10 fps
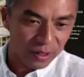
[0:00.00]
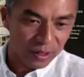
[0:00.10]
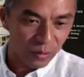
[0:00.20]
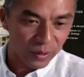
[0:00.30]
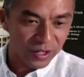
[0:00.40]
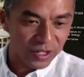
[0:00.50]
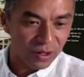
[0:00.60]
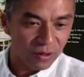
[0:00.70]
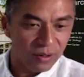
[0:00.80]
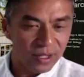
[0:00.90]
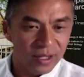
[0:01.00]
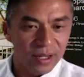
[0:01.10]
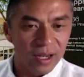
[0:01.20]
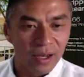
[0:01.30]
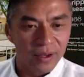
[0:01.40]
in a week or so.
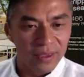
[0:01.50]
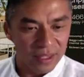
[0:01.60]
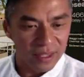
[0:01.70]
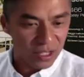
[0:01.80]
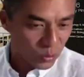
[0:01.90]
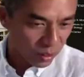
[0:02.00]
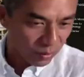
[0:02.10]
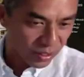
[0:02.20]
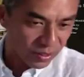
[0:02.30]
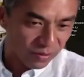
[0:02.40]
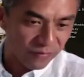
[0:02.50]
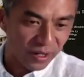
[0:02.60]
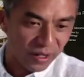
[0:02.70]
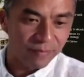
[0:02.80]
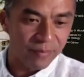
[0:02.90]
Uh, and that this work was also
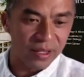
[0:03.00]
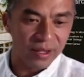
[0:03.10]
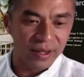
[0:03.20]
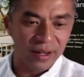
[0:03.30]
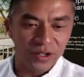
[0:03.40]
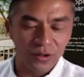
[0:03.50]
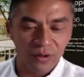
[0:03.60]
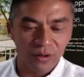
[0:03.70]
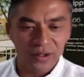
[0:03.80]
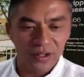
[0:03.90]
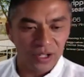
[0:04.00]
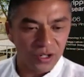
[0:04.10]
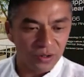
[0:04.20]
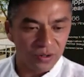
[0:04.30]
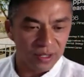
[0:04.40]
funded by the National Cancer
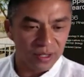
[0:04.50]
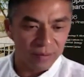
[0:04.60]
Institute and the